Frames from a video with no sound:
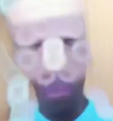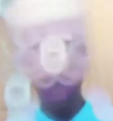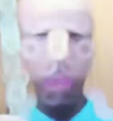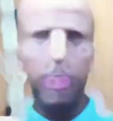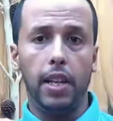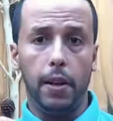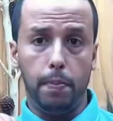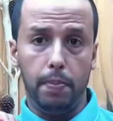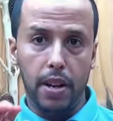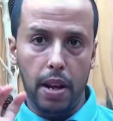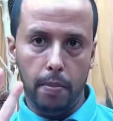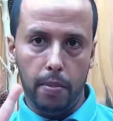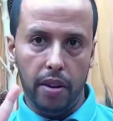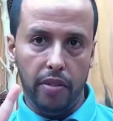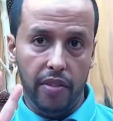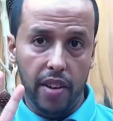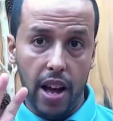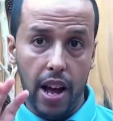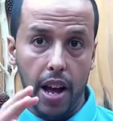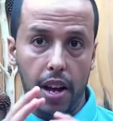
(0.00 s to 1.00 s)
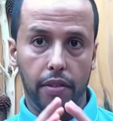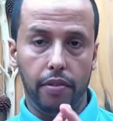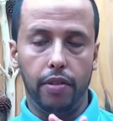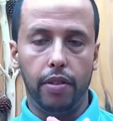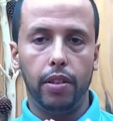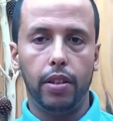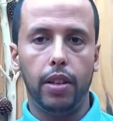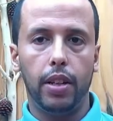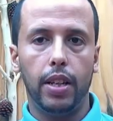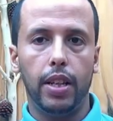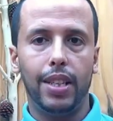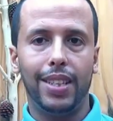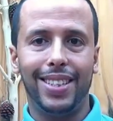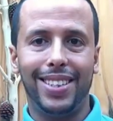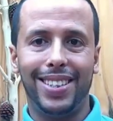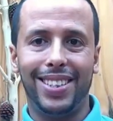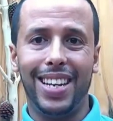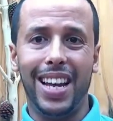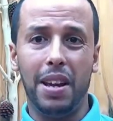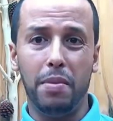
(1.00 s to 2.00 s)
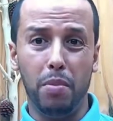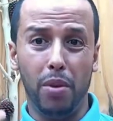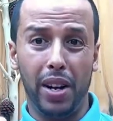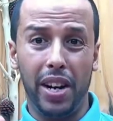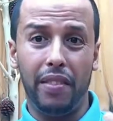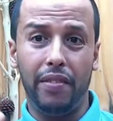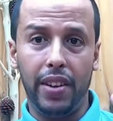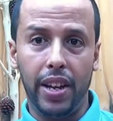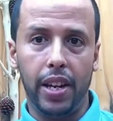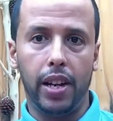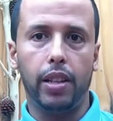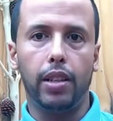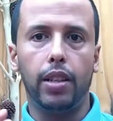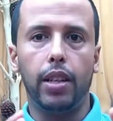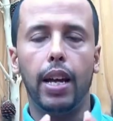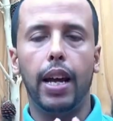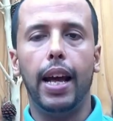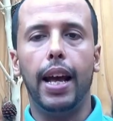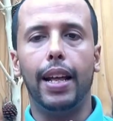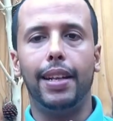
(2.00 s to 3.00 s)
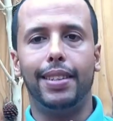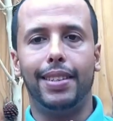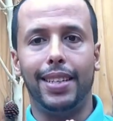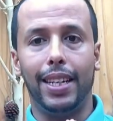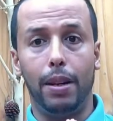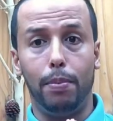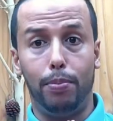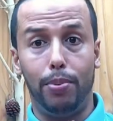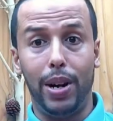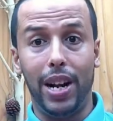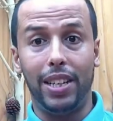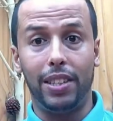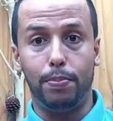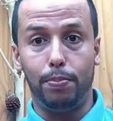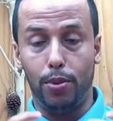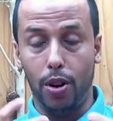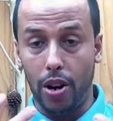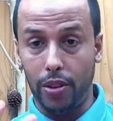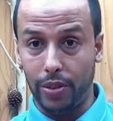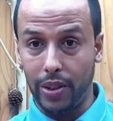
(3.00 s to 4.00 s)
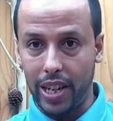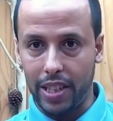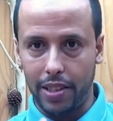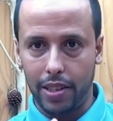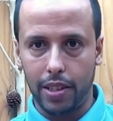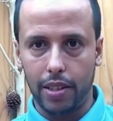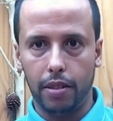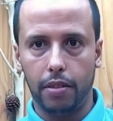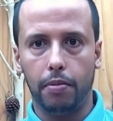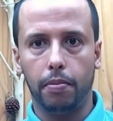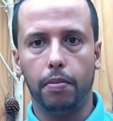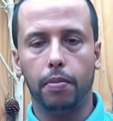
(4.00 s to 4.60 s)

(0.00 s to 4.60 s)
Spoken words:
Tip number 5, stay motivated and celebrate progress.